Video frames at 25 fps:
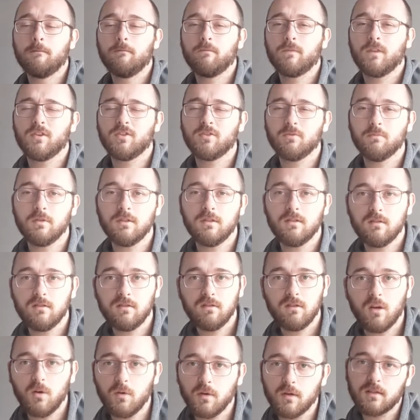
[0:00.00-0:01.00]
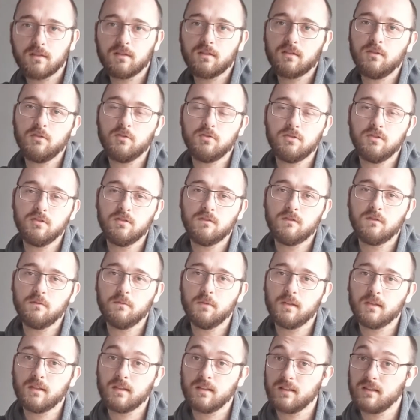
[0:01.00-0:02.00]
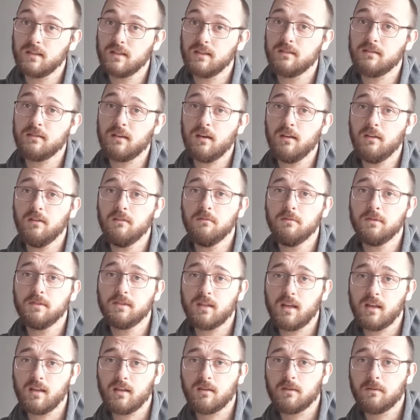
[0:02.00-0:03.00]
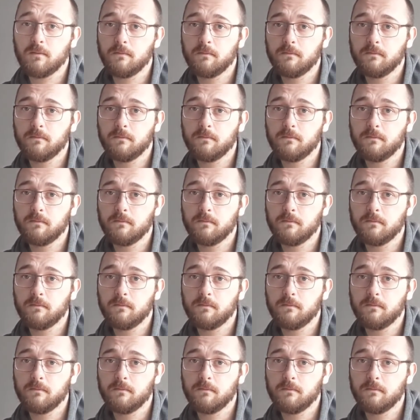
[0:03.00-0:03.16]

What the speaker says: there should be no excuses for making this kind of mistake.